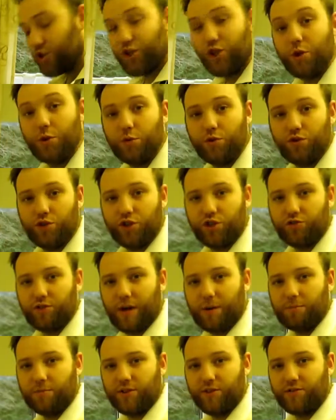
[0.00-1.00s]
200
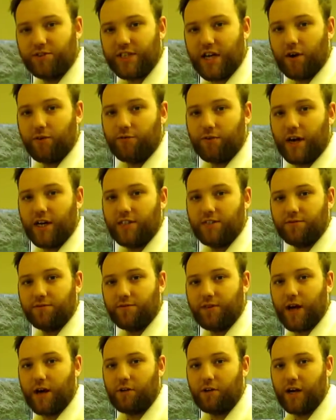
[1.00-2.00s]
grams of self-raising
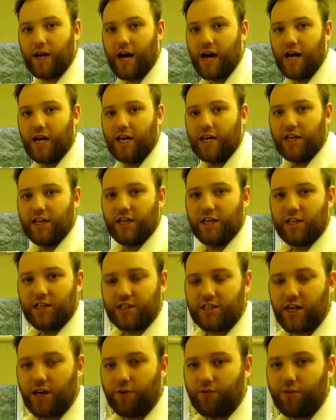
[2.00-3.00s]
flour here.
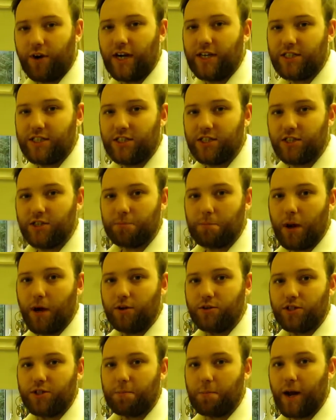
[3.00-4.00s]
Self-raising as
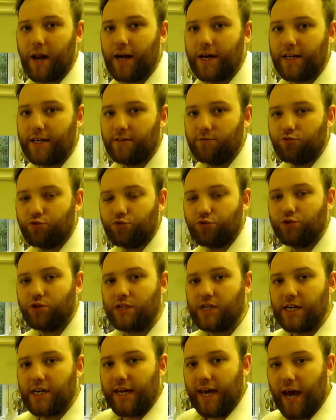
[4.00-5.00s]
opposed to plain, it
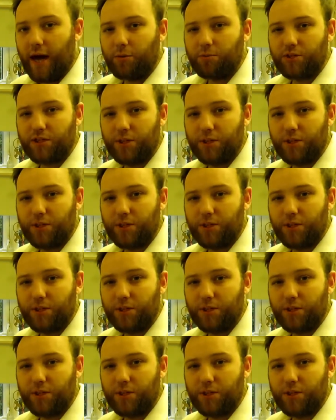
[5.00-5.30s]
really helps